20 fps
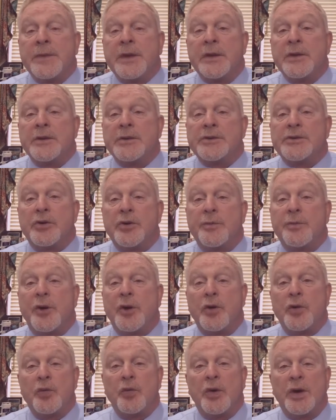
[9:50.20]
So in my
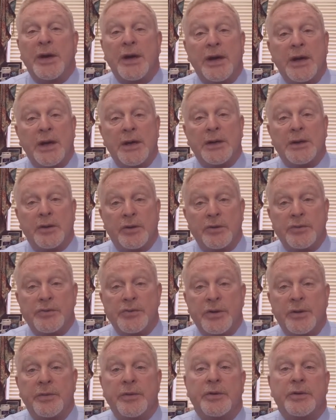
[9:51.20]
own way,
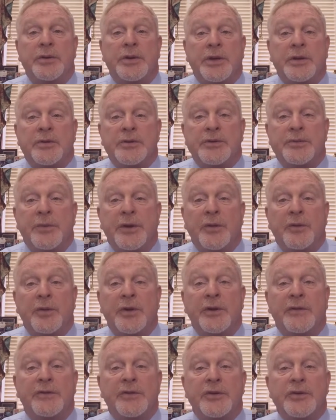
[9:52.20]
that was my
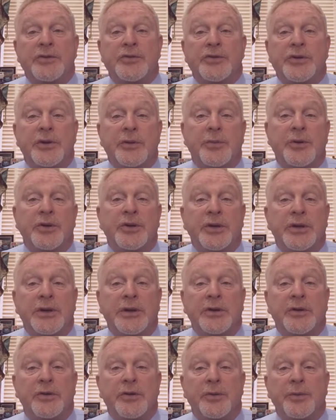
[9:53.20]
way of
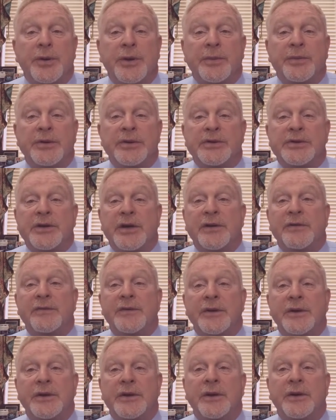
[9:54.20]
contributing to the public
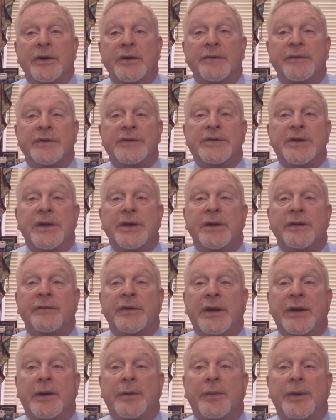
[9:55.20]
safety of the state of
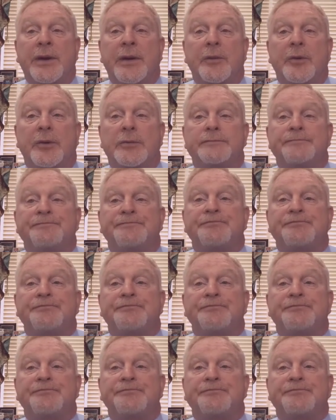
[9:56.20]
Alabama.